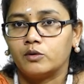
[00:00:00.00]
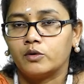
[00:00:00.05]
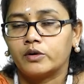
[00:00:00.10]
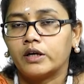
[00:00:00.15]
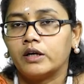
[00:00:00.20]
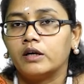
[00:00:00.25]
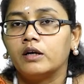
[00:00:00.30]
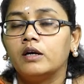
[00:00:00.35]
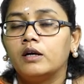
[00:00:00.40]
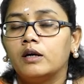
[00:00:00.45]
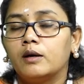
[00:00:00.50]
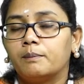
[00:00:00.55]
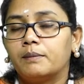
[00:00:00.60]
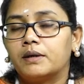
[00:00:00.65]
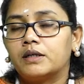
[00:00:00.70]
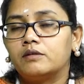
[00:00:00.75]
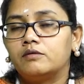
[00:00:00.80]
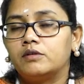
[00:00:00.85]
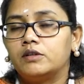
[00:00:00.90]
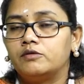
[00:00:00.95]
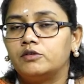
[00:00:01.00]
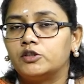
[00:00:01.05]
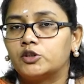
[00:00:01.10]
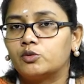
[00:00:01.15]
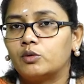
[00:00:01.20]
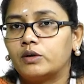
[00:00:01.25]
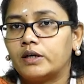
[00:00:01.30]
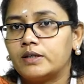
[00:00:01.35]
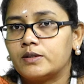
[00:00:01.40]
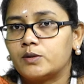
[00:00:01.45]
Okay, but we
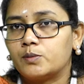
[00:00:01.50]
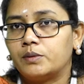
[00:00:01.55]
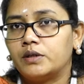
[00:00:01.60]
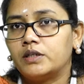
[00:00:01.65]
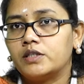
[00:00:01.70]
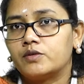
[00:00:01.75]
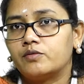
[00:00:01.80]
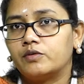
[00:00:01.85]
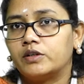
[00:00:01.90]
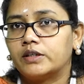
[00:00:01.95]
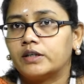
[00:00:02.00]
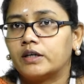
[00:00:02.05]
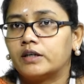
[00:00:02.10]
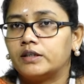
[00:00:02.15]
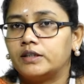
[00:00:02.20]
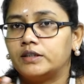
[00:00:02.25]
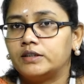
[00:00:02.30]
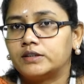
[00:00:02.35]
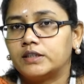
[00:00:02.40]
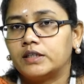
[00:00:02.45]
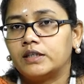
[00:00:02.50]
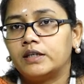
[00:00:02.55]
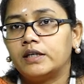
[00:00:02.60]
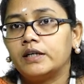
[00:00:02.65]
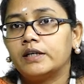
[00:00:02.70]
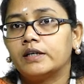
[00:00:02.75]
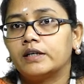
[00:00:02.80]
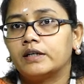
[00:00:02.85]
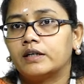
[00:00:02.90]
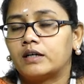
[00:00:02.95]
visualize means we can
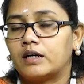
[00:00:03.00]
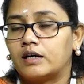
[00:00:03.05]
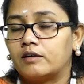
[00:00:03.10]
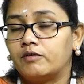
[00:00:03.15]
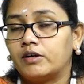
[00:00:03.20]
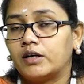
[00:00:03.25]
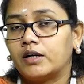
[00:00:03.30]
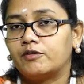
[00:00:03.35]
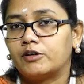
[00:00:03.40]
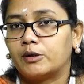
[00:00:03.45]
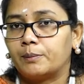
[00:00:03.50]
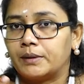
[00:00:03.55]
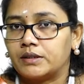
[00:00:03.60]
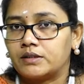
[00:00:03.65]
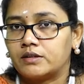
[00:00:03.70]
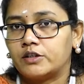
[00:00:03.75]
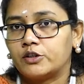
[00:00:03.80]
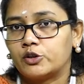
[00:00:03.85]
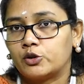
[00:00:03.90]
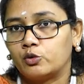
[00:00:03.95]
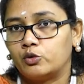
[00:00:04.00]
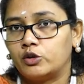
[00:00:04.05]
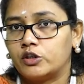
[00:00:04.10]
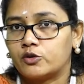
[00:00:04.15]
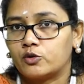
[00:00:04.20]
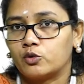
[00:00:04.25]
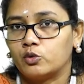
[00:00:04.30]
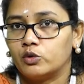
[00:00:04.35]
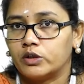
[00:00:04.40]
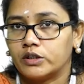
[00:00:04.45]
easily convey our message to the
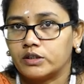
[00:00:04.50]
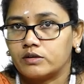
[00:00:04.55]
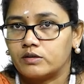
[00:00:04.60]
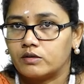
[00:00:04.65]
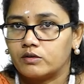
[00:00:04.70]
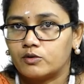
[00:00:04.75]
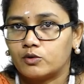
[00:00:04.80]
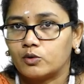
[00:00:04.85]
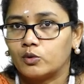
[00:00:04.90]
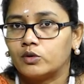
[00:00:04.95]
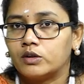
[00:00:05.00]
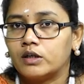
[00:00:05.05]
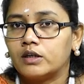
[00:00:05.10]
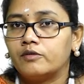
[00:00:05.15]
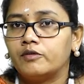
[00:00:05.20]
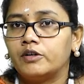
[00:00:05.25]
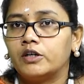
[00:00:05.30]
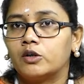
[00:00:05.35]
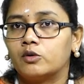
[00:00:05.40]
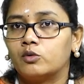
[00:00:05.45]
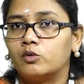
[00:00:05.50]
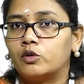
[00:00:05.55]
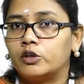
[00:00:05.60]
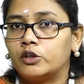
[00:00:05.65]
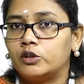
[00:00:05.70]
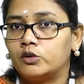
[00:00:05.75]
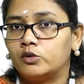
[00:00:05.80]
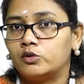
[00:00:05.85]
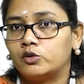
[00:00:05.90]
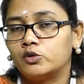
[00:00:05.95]
students, so that we are
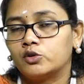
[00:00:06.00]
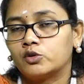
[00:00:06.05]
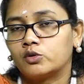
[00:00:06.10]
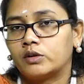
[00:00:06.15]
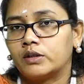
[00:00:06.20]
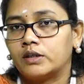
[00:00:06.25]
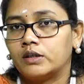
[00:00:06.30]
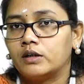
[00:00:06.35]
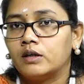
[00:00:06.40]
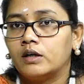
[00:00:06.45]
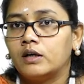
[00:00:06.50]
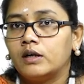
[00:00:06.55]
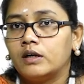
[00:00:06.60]
going to choose only